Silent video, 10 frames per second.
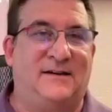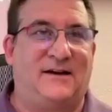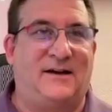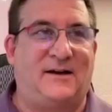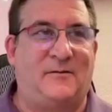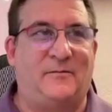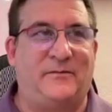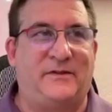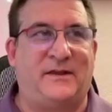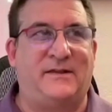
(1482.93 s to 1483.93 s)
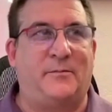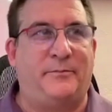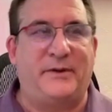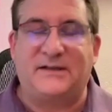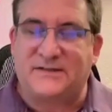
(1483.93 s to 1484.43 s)
then the
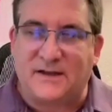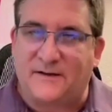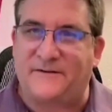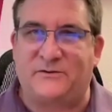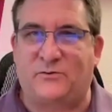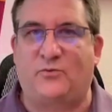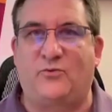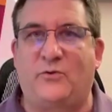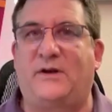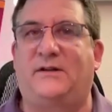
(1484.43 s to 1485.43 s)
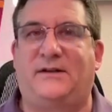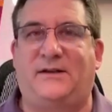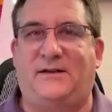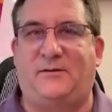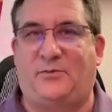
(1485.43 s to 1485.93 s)
big stuff is
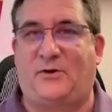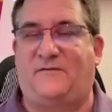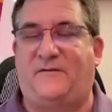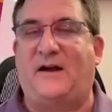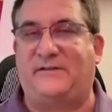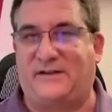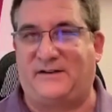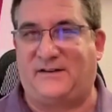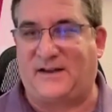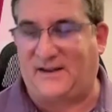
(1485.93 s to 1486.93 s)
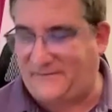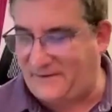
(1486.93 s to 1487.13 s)
really profound in your life.